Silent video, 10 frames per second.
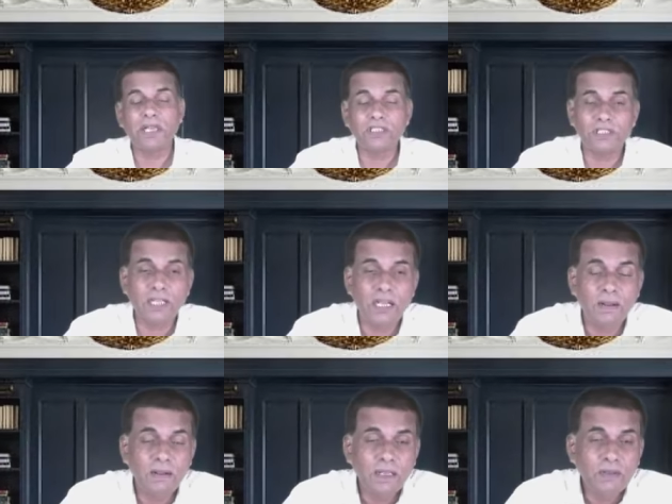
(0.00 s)

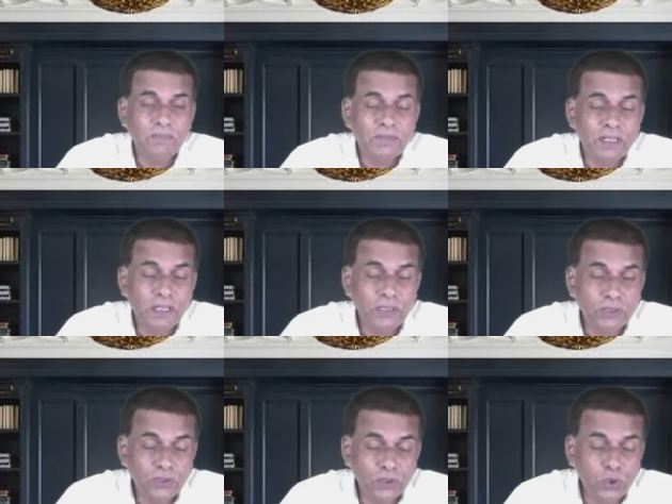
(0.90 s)
pastor
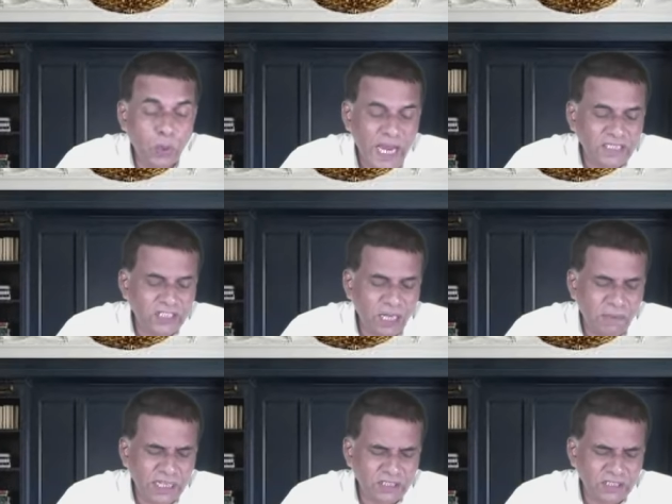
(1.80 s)
juan
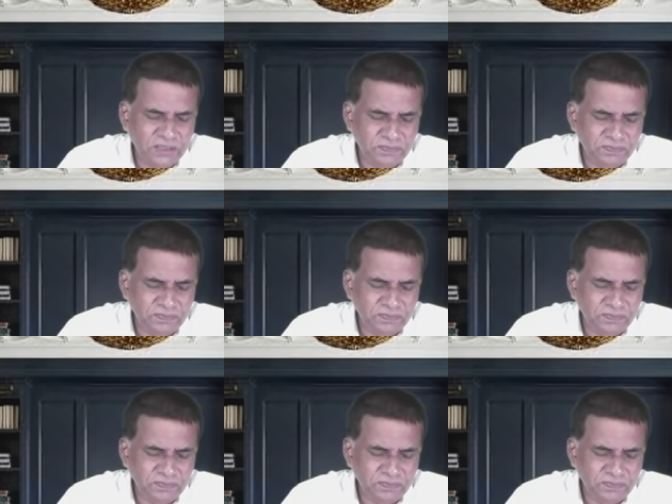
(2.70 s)
chavas